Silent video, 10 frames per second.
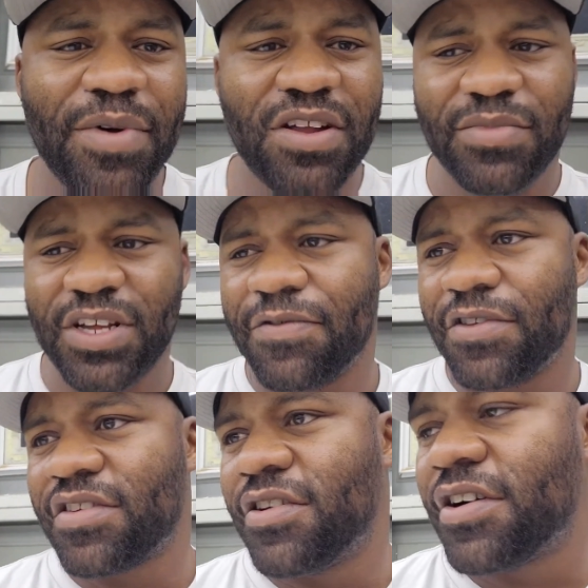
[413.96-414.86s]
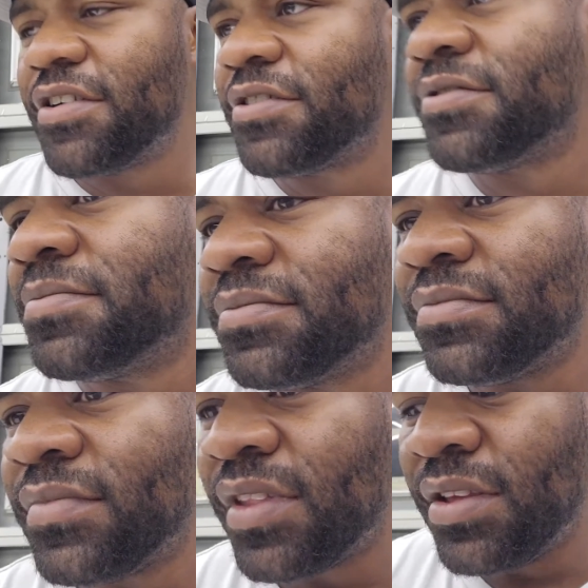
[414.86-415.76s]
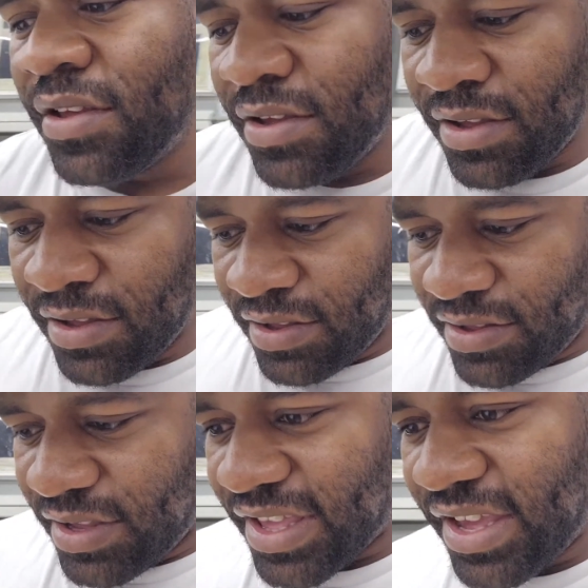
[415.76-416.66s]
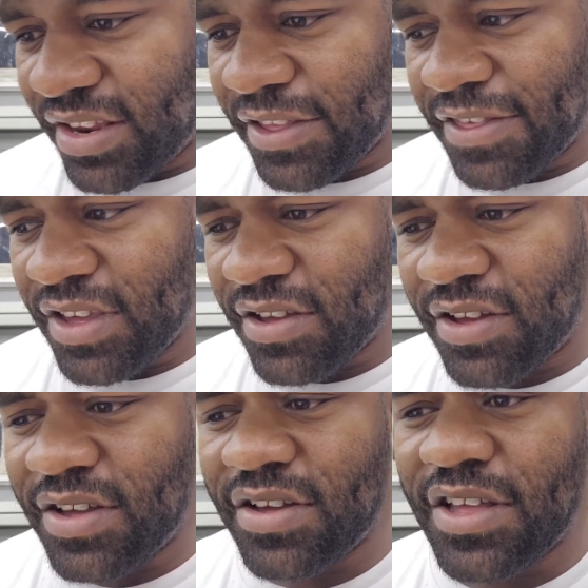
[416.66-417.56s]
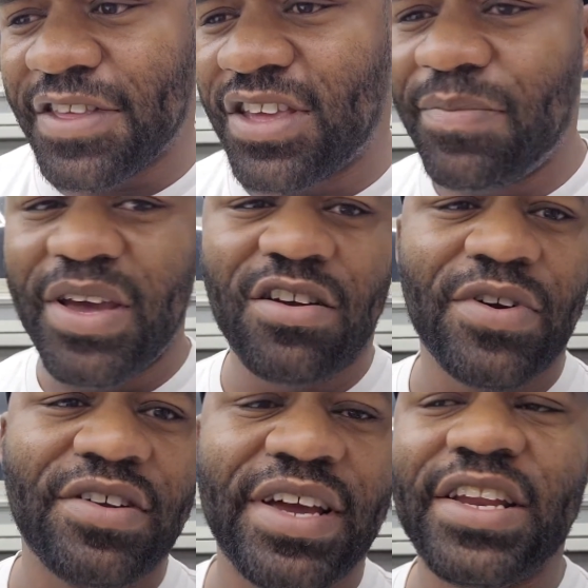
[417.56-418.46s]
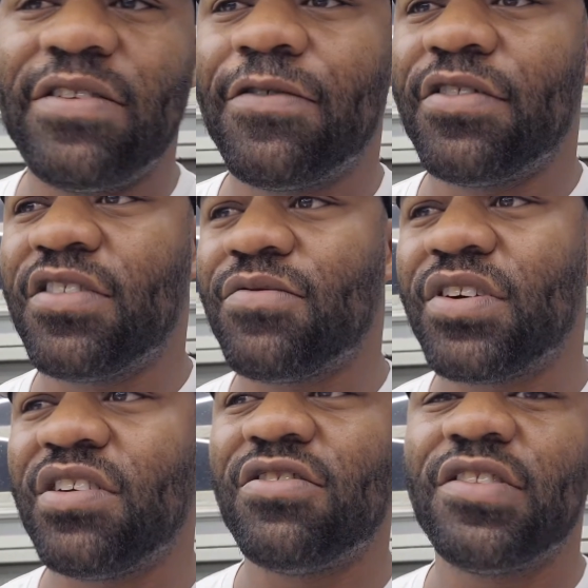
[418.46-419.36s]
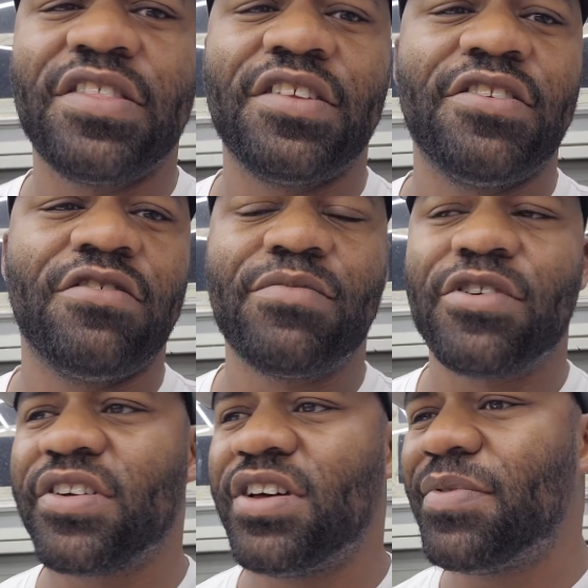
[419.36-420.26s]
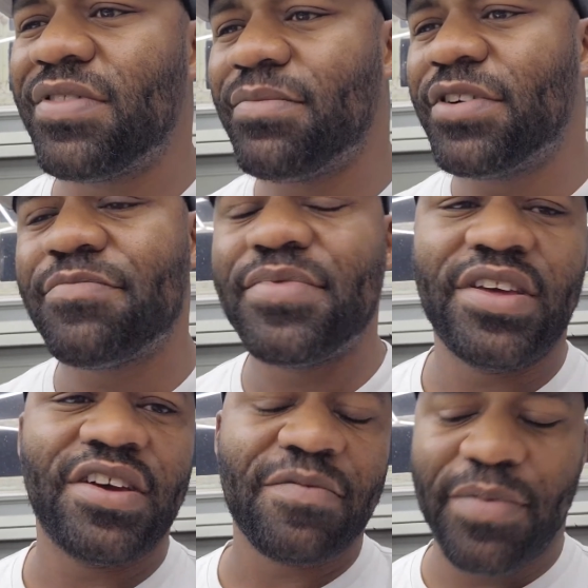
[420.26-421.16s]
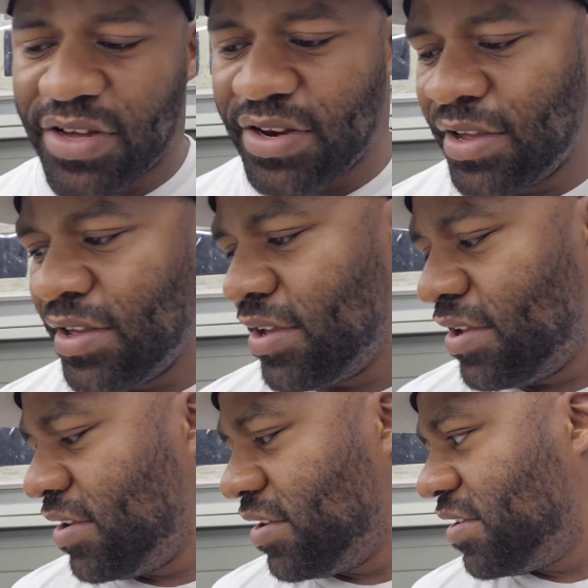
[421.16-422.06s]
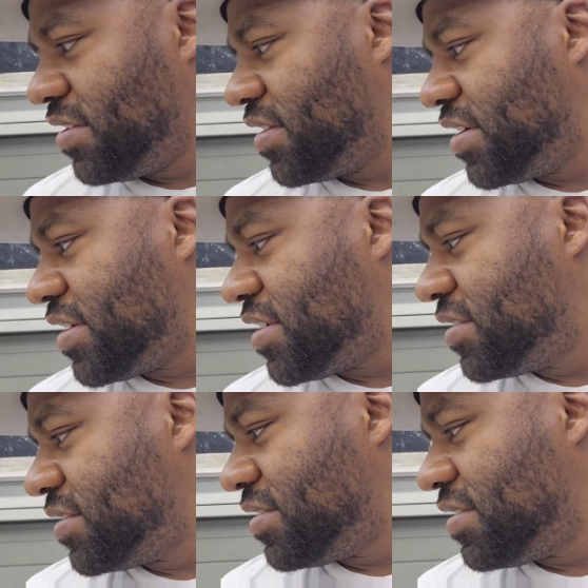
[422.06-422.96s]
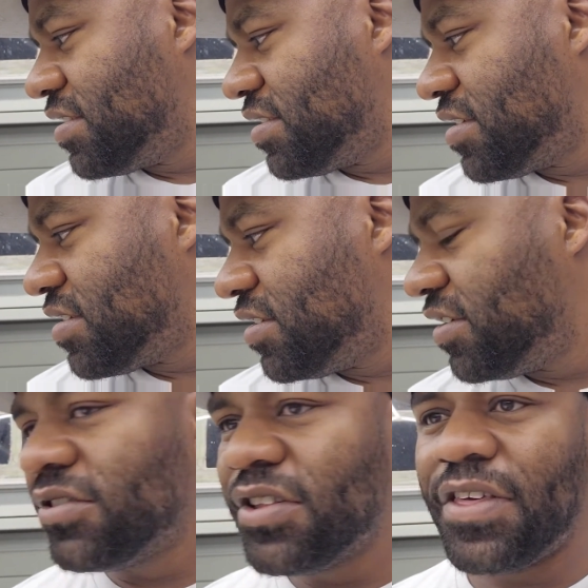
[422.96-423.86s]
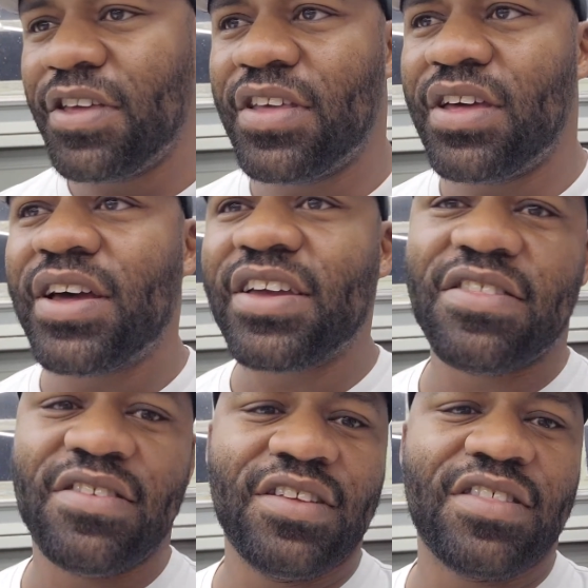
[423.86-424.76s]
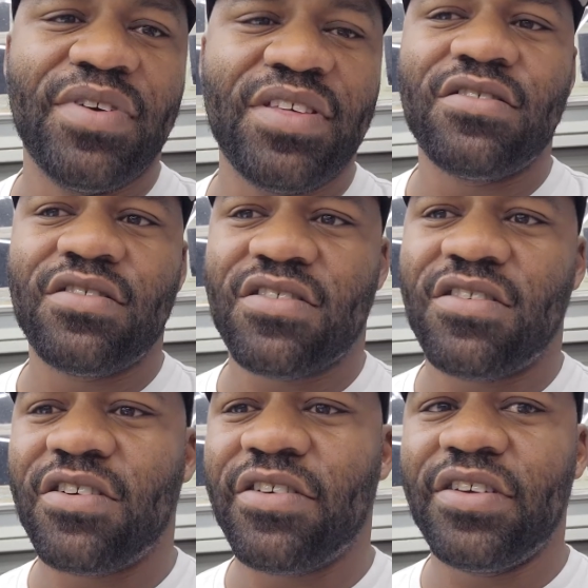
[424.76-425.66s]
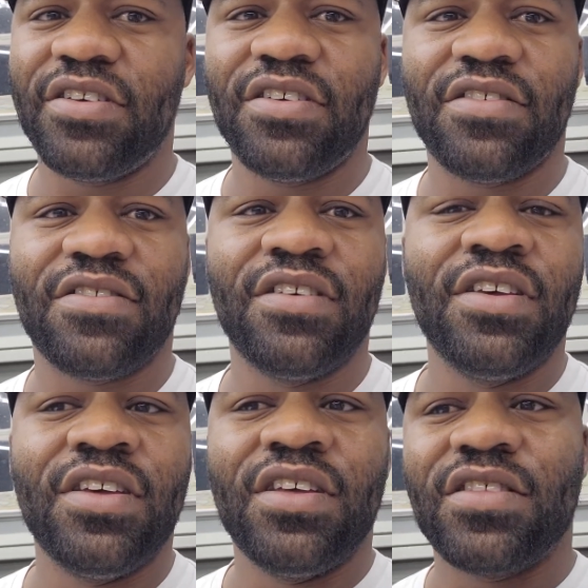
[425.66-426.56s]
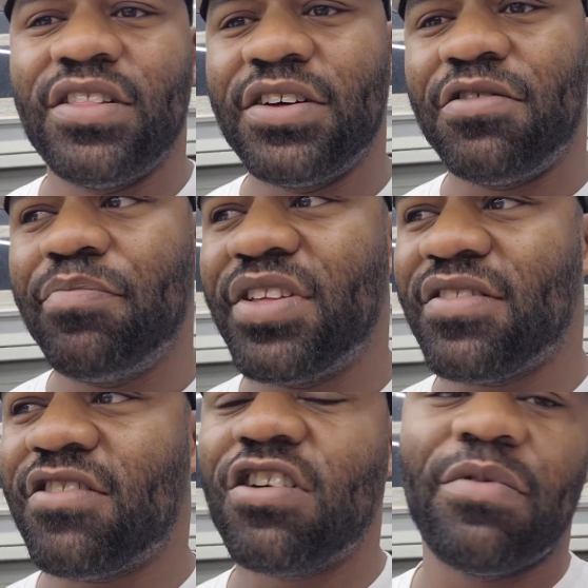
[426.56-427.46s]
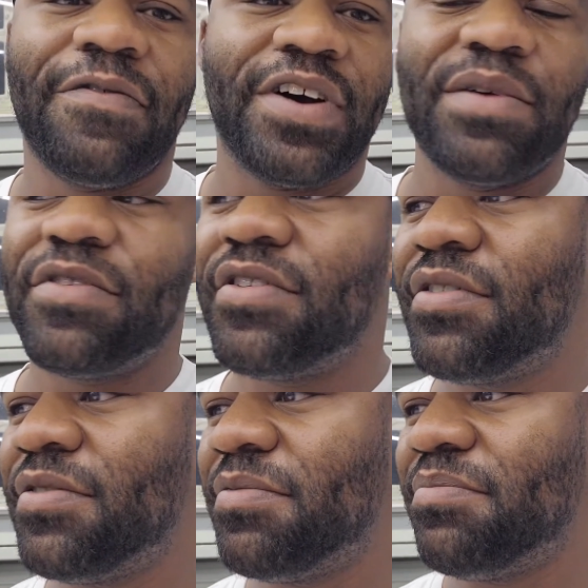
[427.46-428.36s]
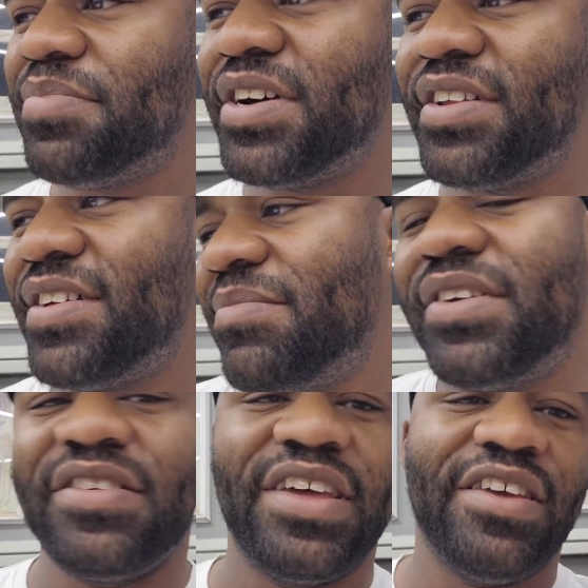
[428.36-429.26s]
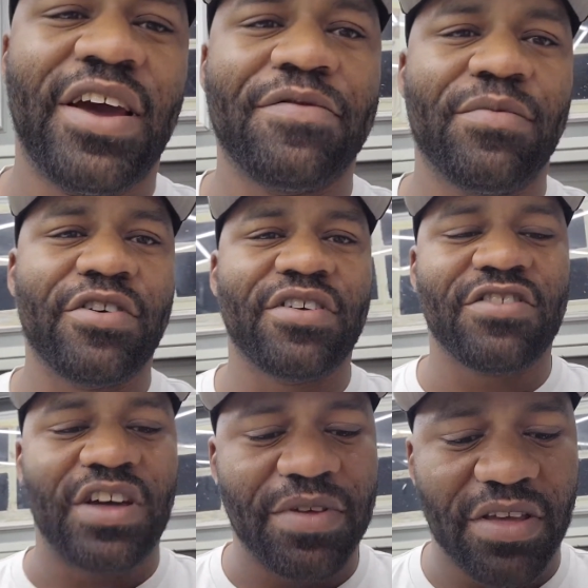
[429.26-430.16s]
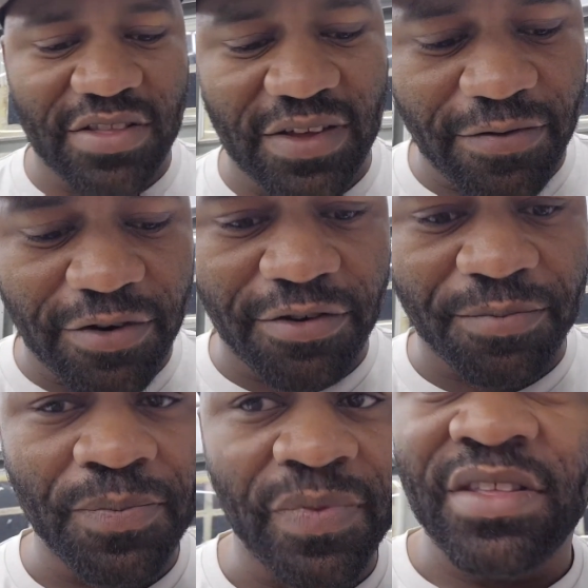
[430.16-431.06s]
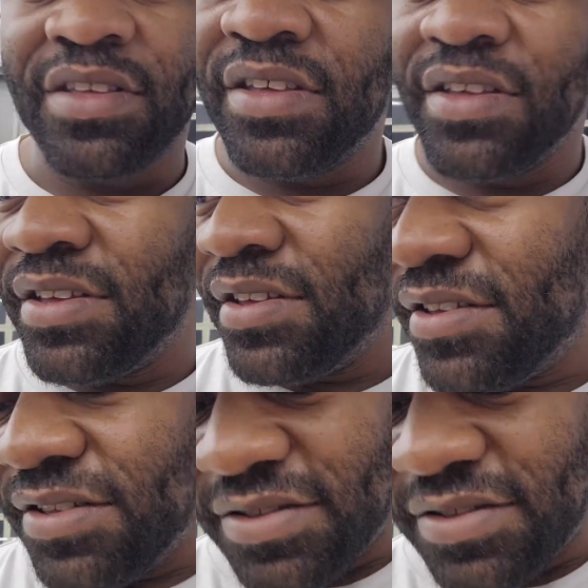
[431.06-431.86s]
of money for this car. Again, I think he paid around $90 for this one because, you know, they have the dealer markup and some other BS, but yeah. And the only thing that I could see that's missing car is the little bits of carbon fiber. But I mean, any aftermarket shop can get that for you. So